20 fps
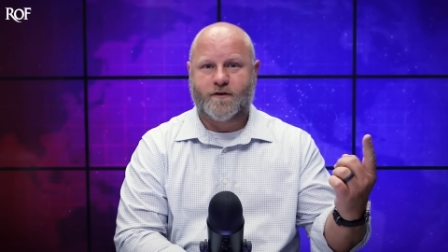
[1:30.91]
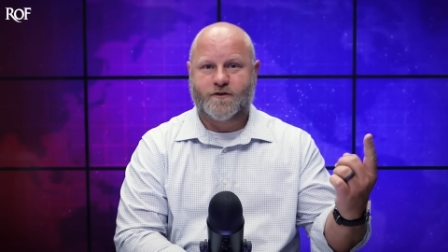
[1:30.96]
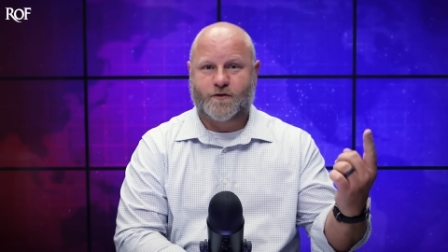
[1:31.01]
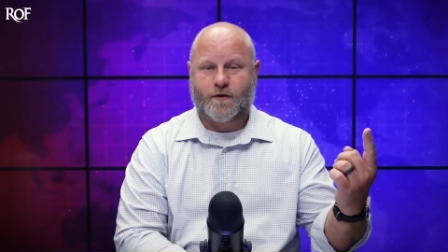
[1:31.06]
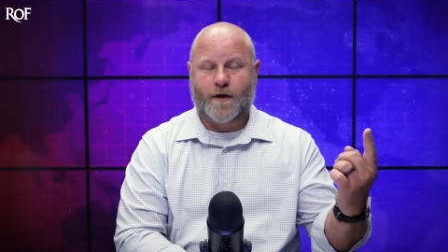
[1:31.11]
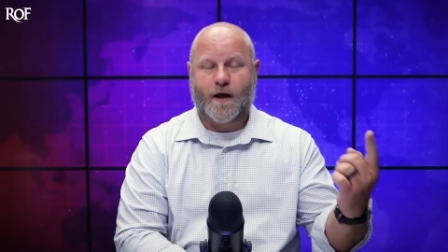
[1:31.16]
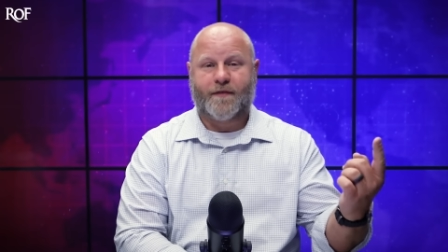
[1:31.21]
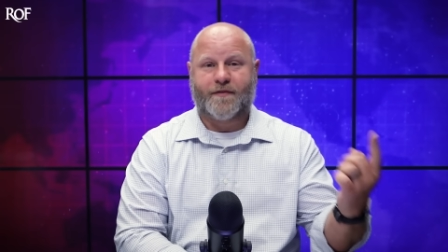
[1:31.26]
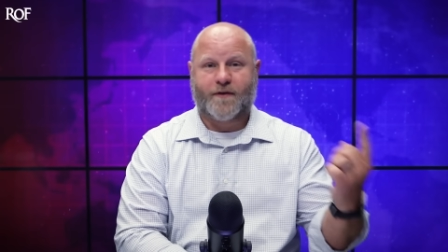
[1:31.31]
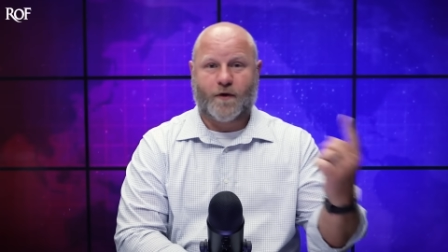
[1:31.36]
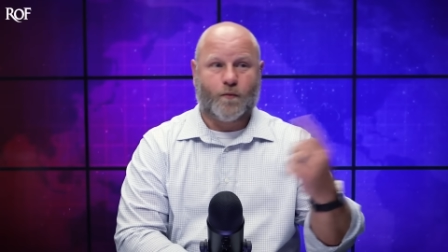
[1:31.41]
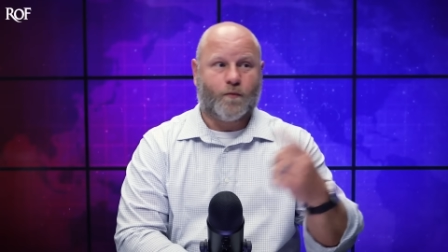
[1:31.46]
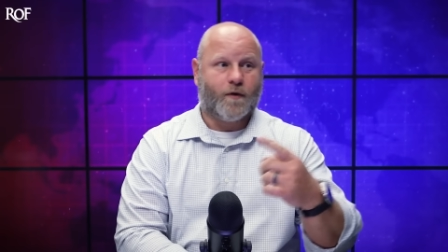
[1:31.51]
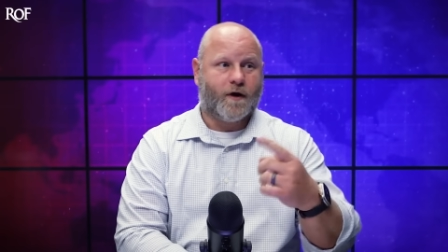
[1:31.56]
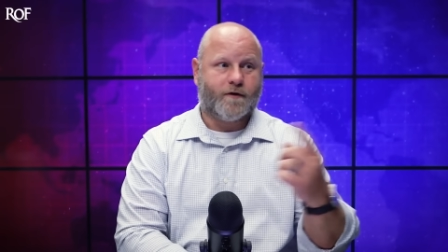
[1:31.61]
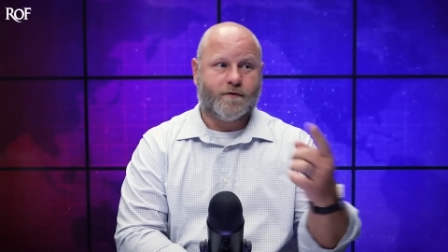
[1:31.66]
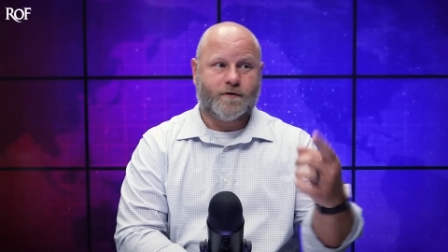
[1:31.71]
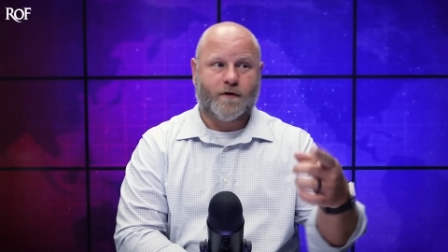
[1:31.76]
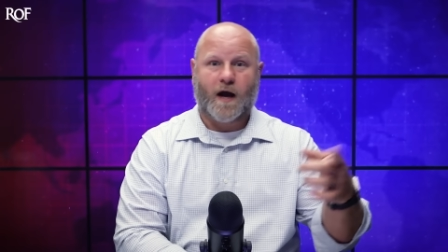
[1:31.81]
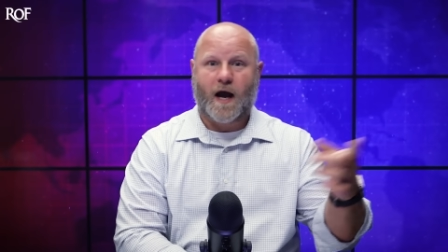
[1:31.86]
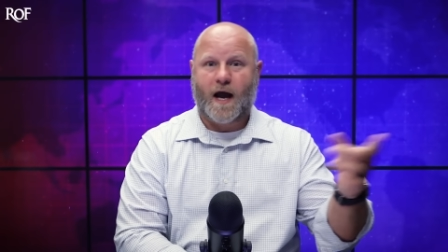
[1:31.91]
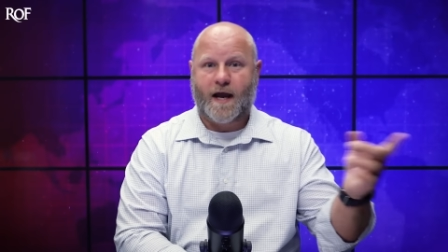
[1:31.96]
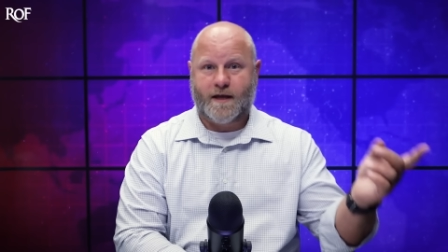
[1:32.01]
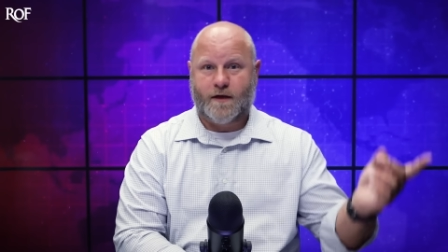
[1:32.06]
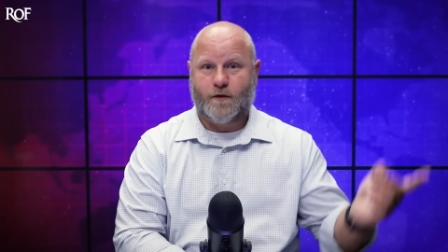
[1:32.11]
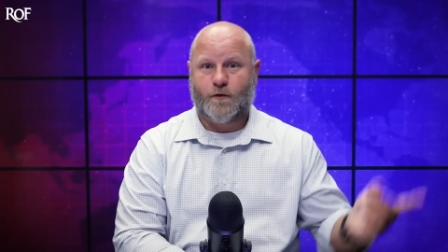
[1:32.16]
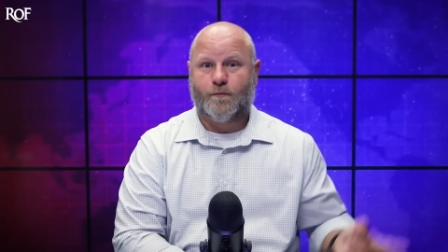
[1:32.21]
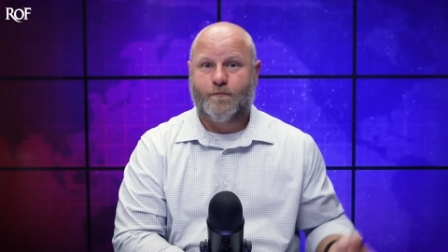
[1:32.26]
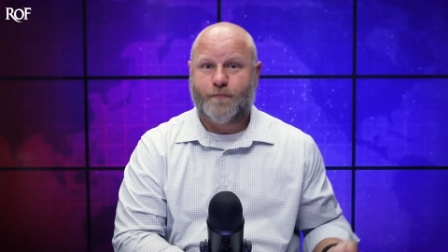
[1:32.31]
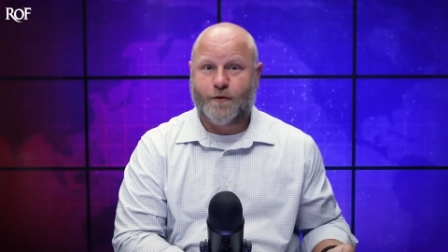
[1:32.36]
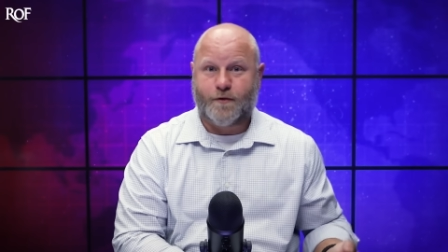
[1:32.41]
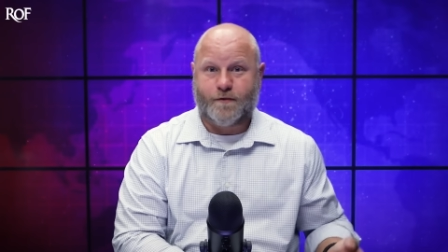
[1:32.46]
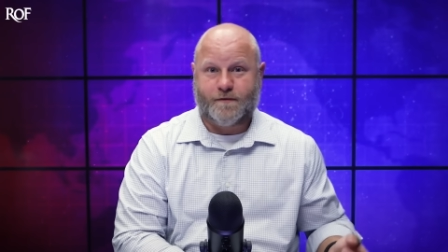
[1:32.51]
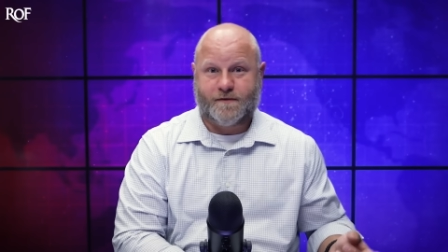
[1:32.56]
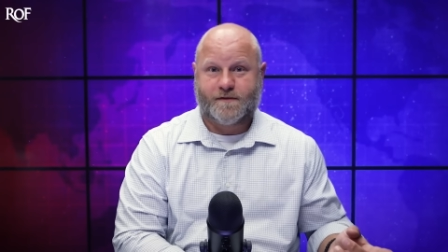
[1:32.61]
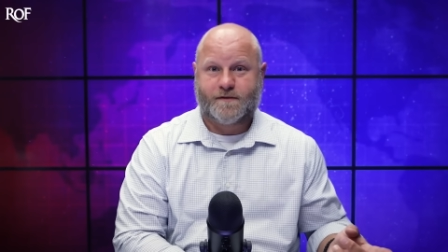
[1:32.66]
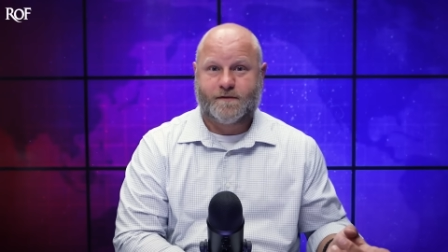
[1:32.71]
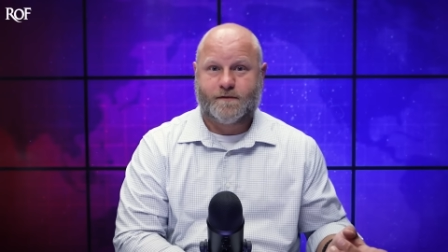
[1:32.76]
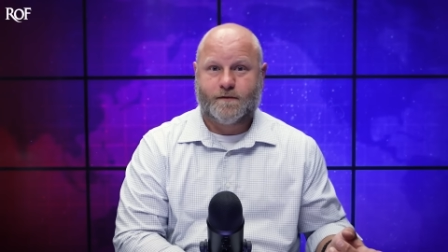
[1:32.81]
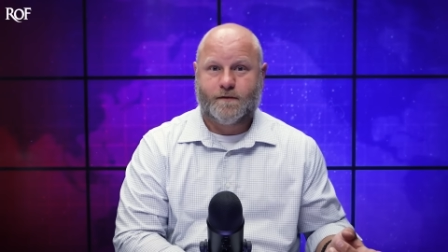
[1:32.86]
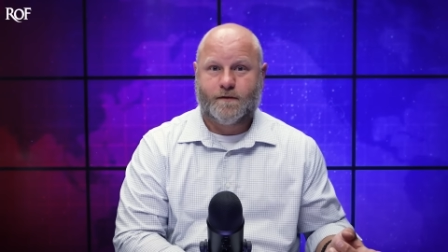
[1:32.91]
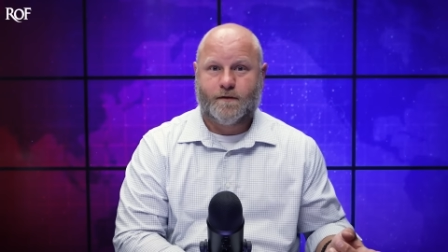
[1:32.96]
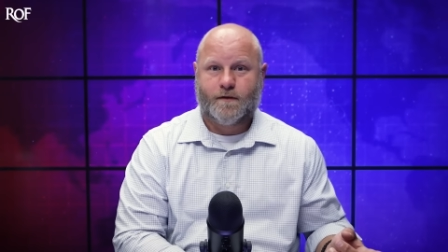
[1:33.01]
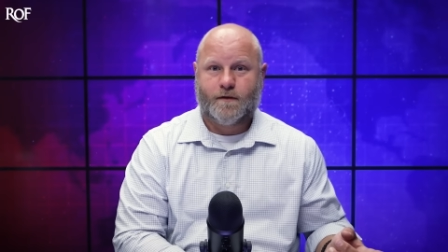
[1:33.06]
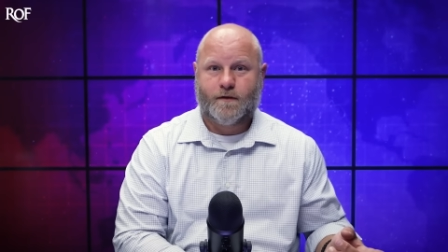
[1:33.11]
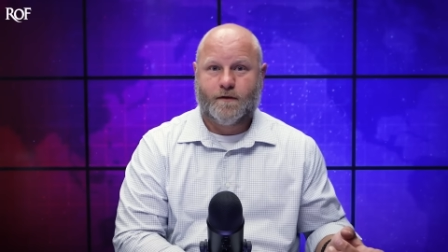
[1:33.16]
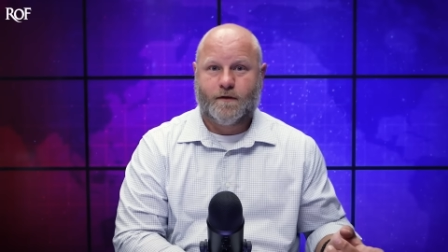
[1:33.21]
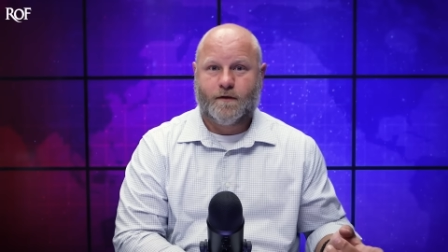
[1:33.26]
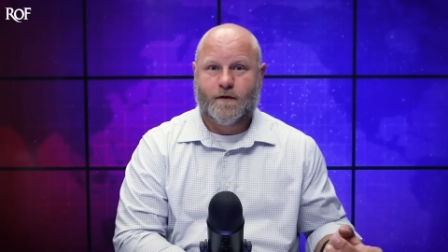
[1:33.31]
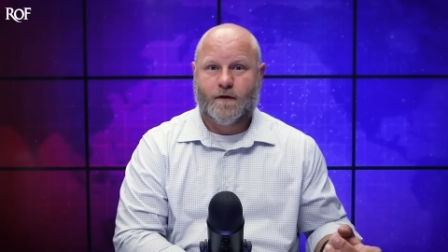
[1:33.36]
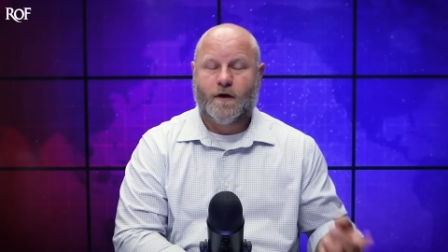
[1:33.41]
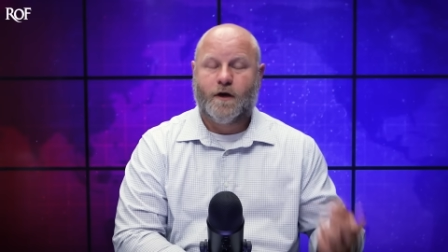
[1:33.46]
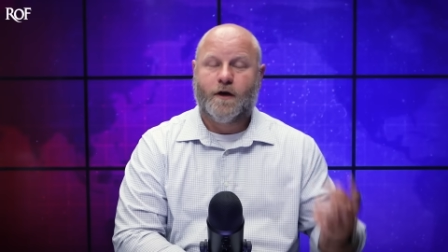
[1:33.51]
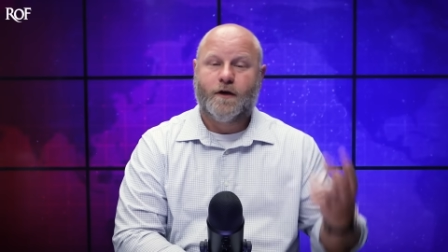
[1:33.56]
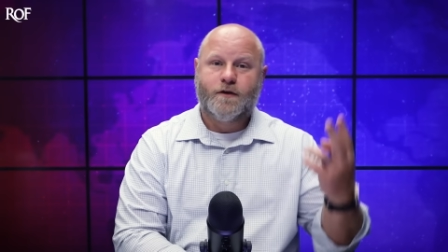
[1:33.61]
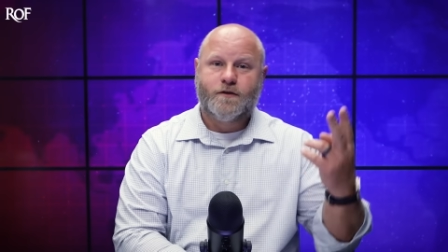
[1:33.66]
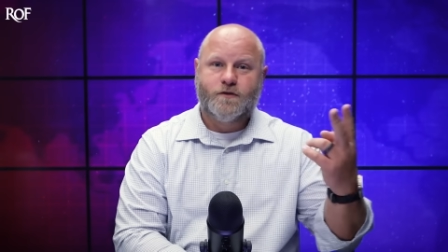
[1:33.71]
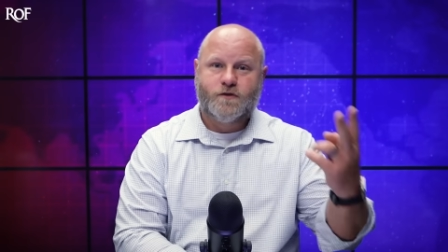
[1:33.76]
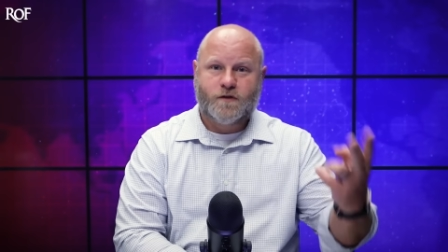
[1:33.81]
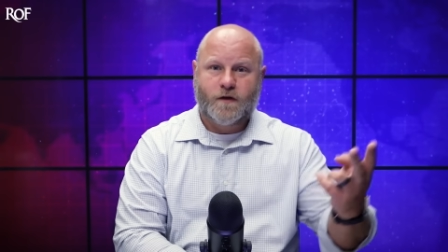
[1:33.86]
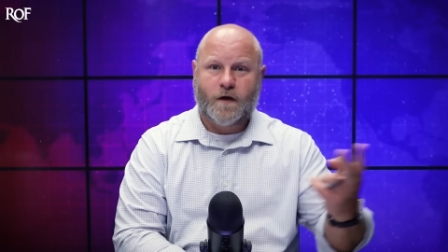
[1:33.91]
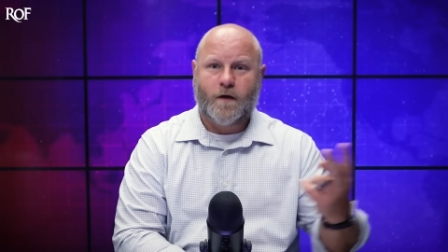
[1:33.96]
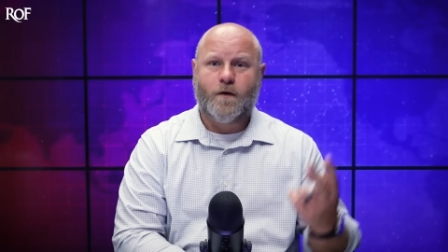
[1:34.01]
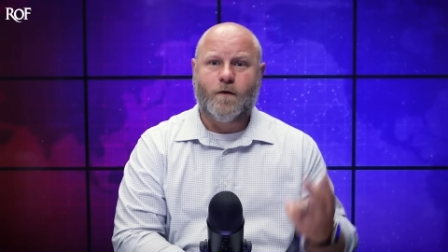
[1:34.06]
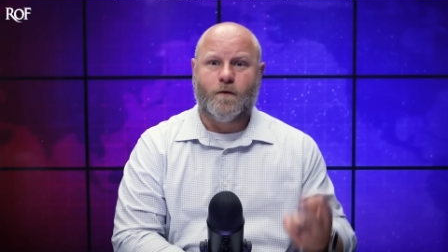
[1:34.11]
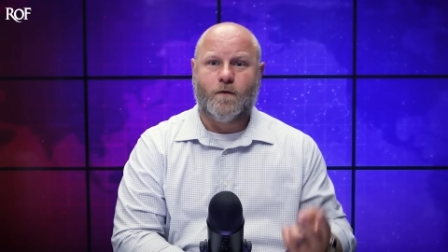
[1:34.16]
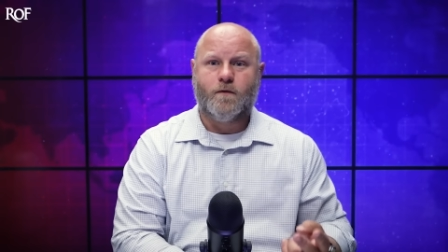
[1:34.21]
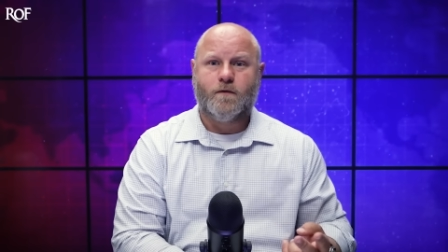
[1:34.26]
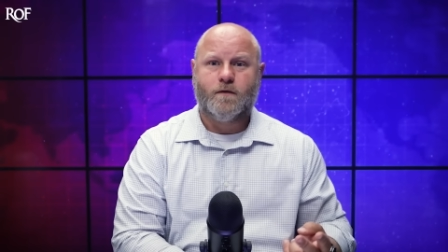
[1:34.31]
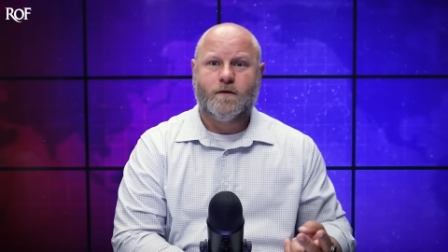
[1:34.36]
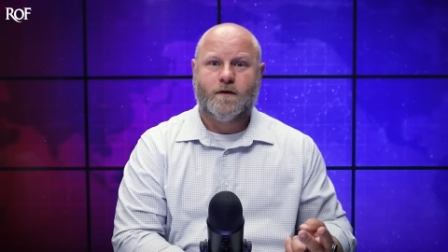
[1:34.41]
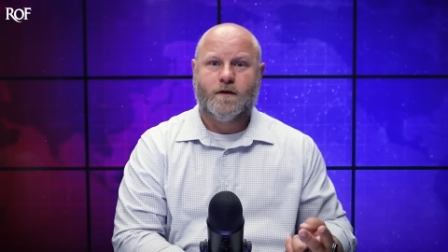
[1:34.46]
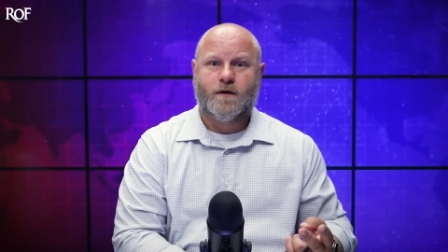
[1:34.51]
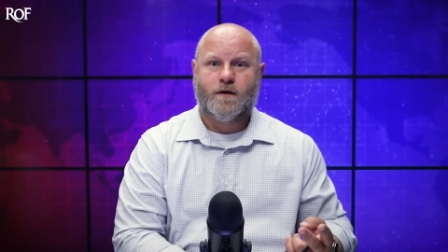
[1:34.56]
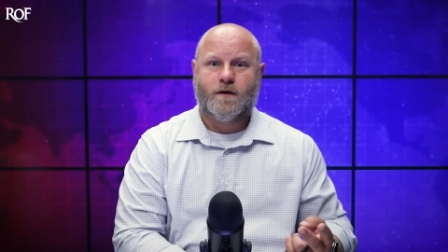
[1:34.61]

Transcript: as you're out there wearing your high-heeled boots. Two,